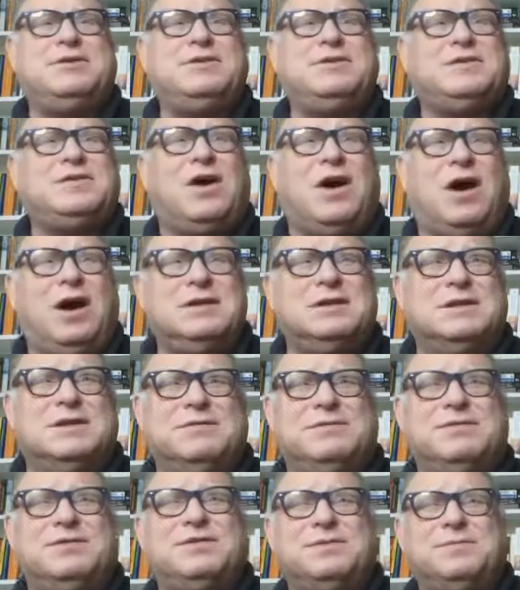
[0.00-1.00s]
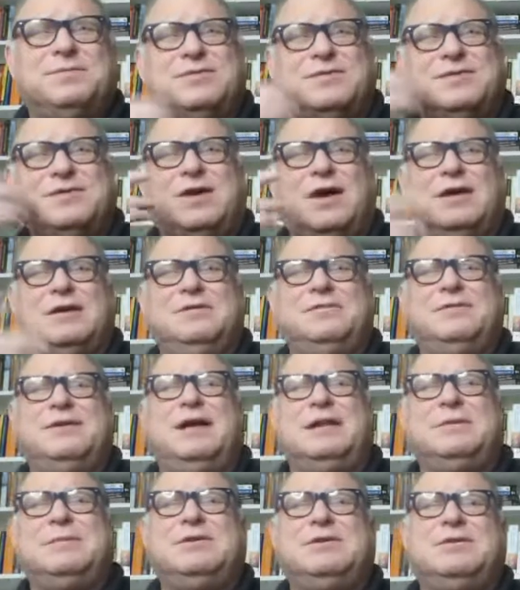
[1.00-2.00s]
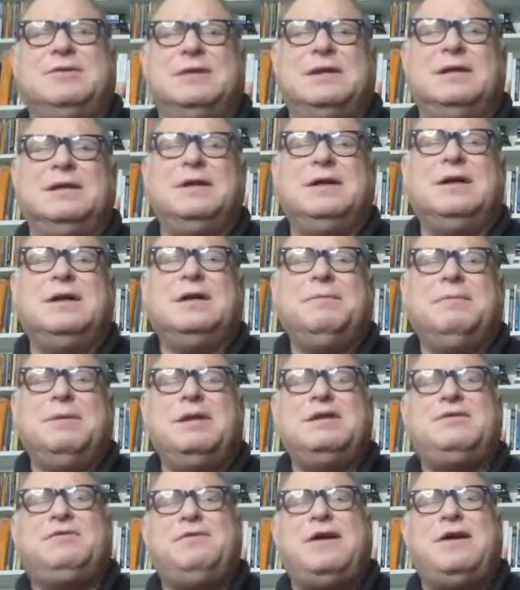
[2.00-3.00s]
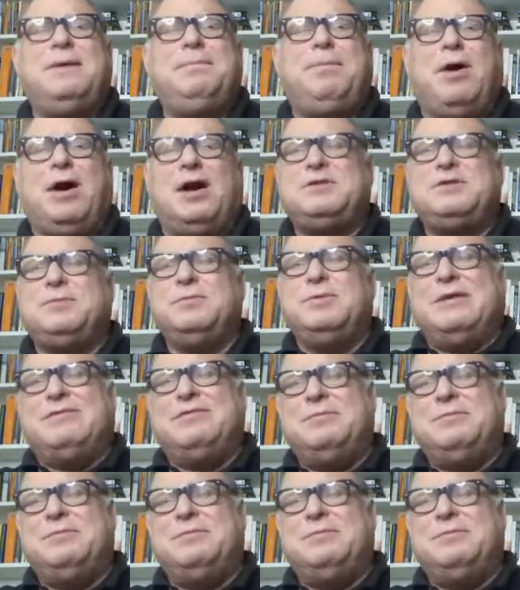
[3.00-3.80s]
is cognitive. There's some sort of cognitive element to it. But it's very possible we have a